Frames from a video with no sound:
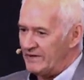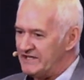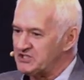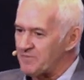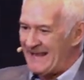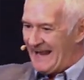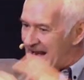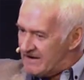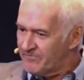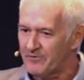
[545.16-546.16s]
We need to be
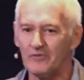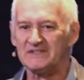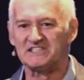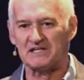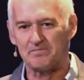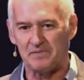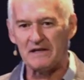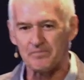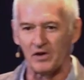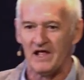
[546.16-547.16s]
influencing
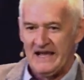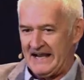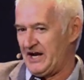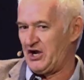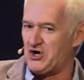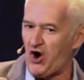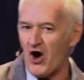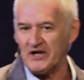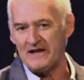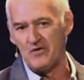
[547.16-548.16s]
people in a
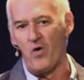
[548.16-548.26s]
godly